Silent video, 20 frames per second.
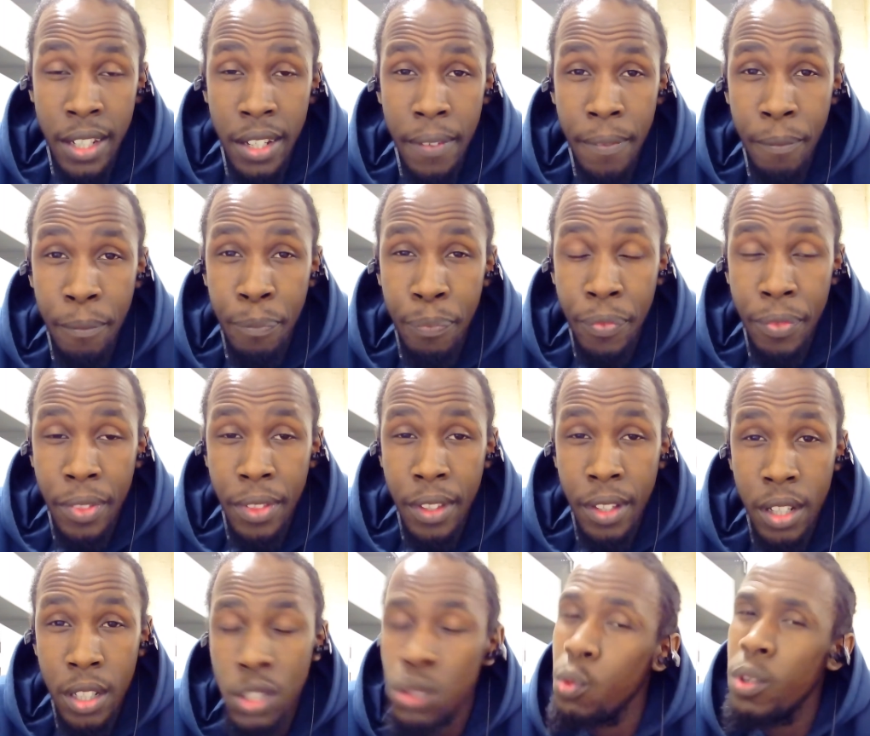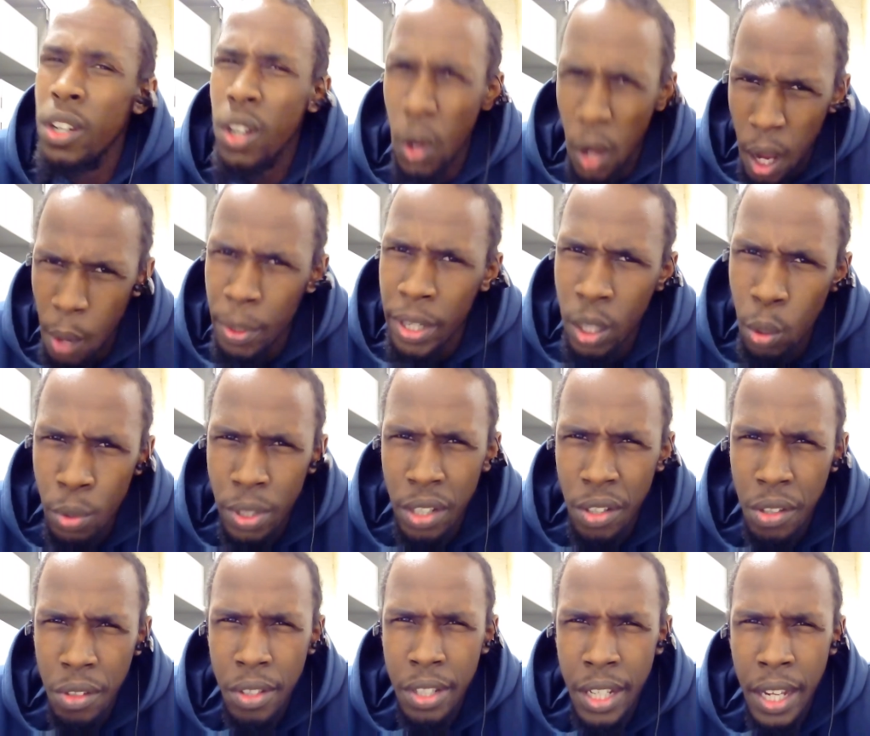Do you want to know how I know
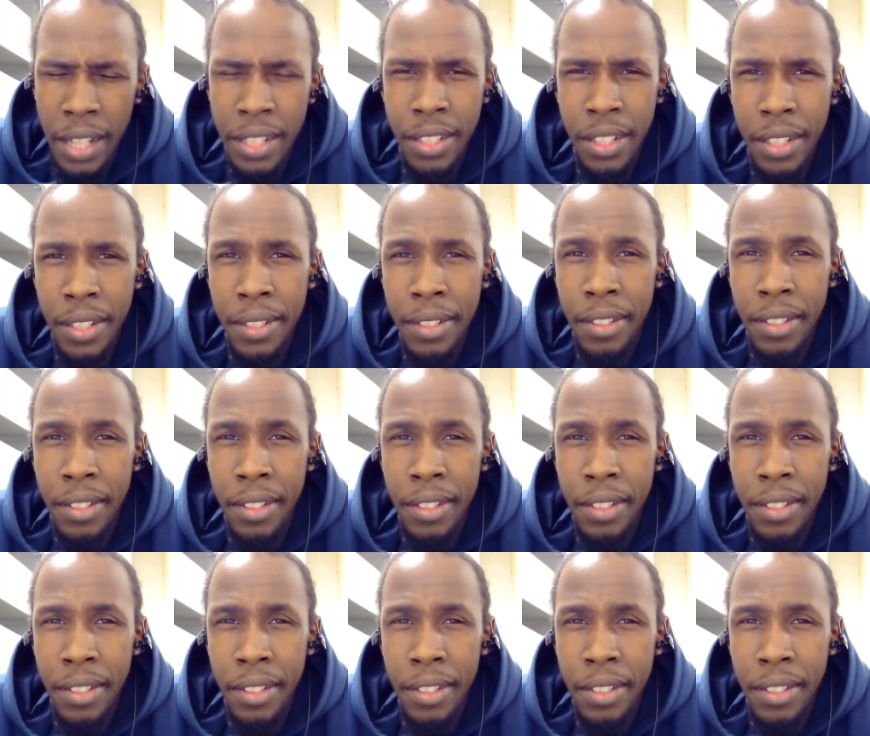this is the end?